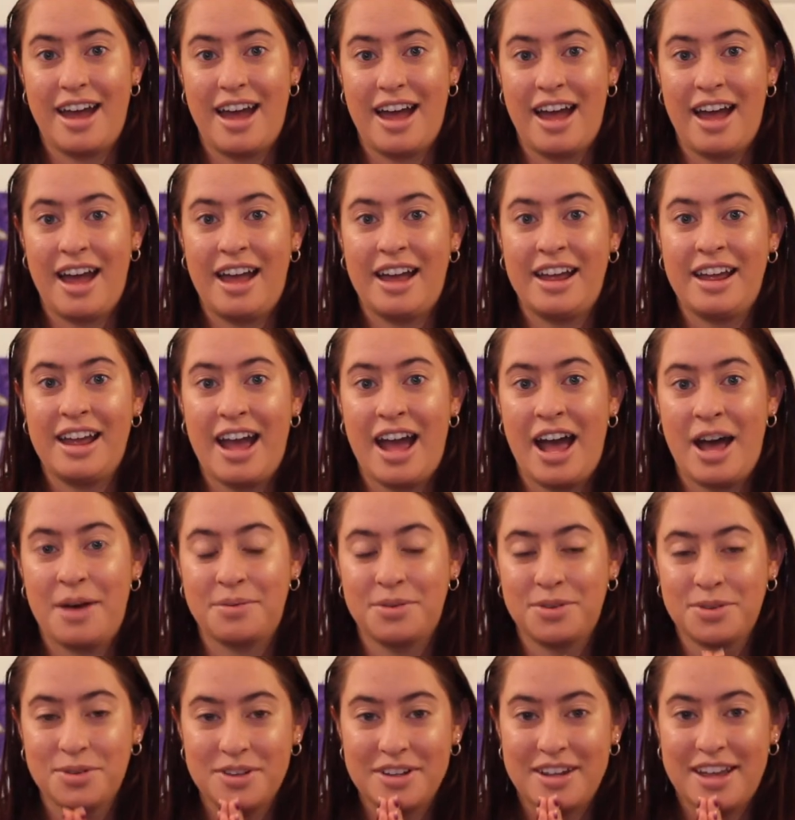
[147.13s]
I
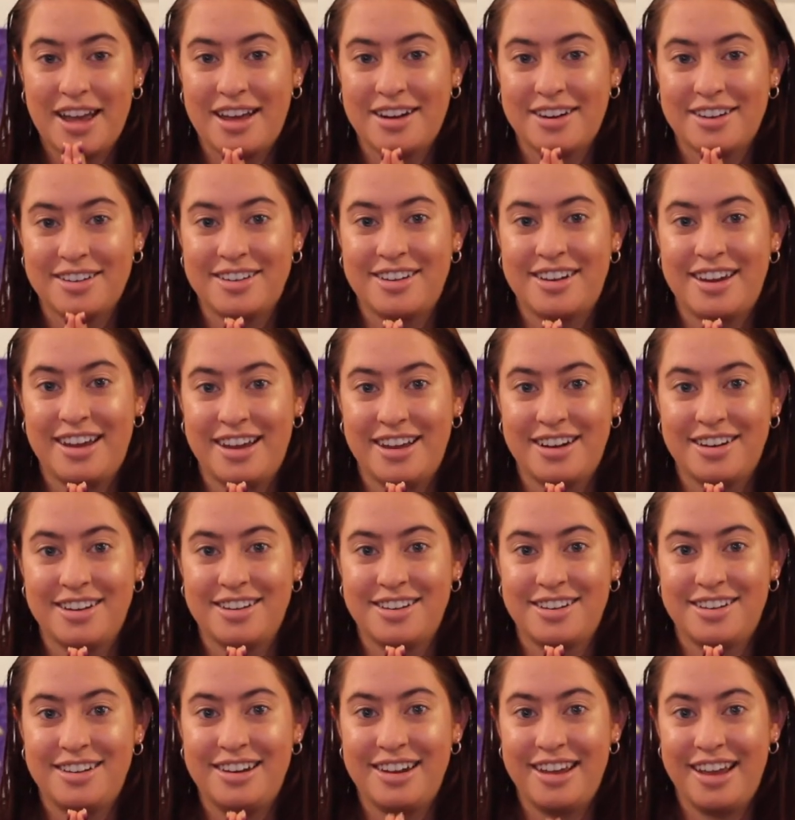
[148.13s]
absolutely cannot stand
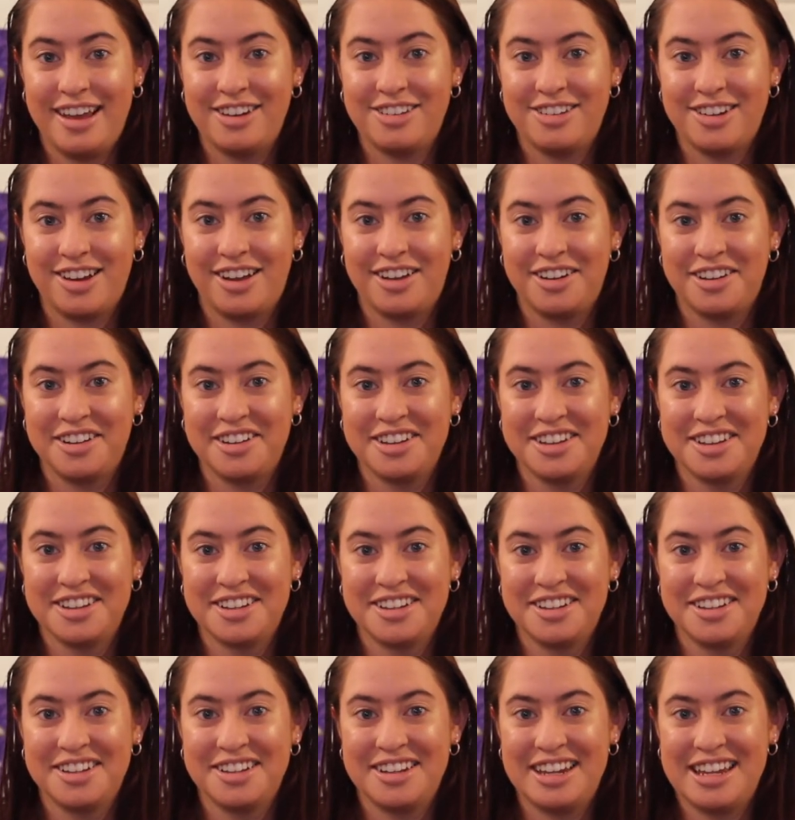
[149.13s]
DHL
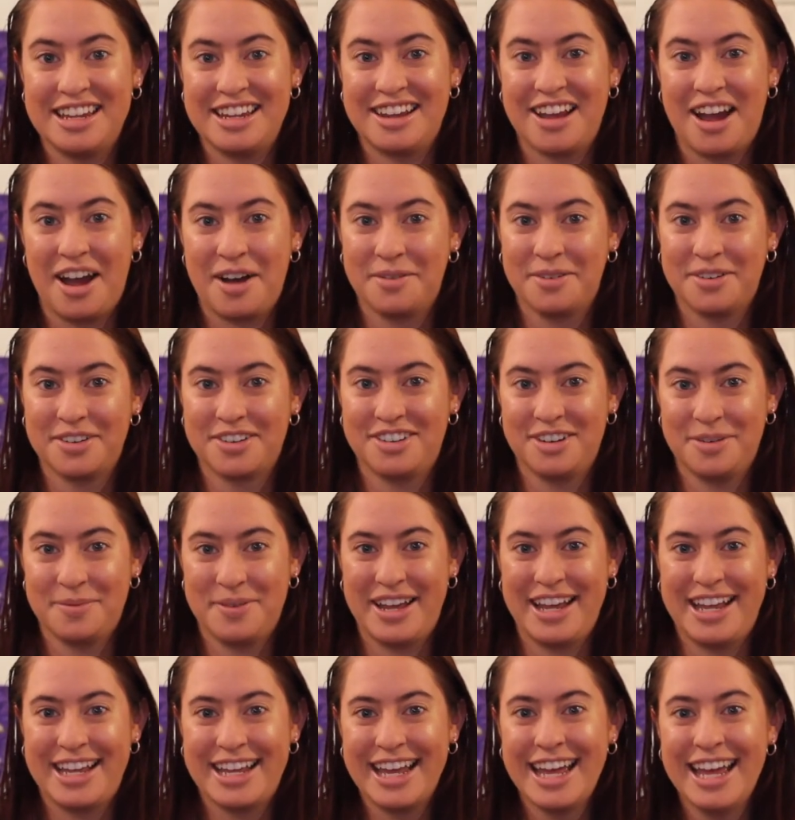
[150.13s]
e-commerce
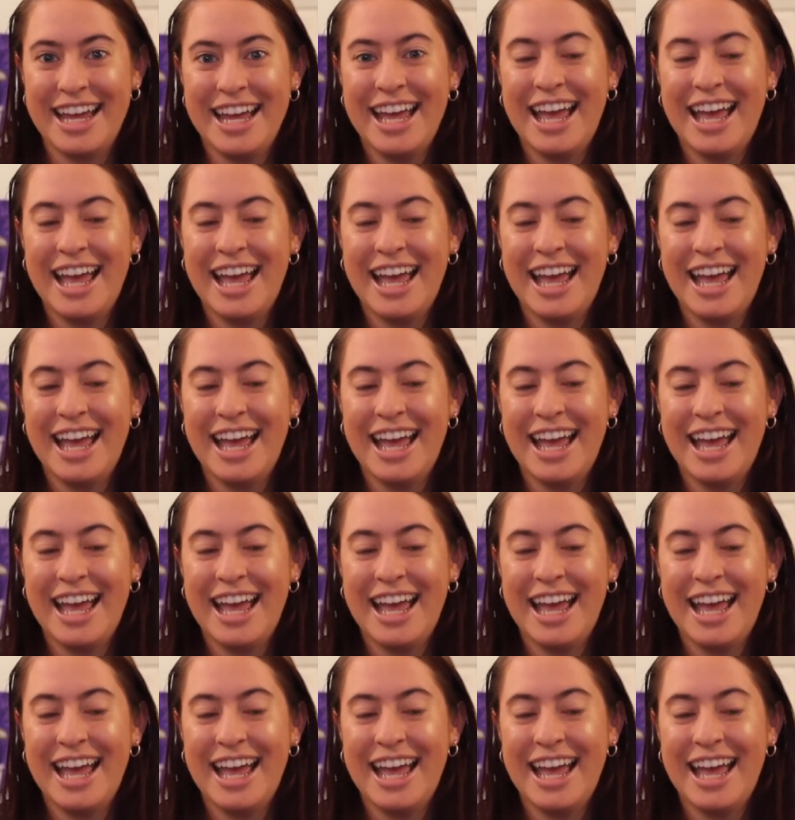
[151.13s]
shipping.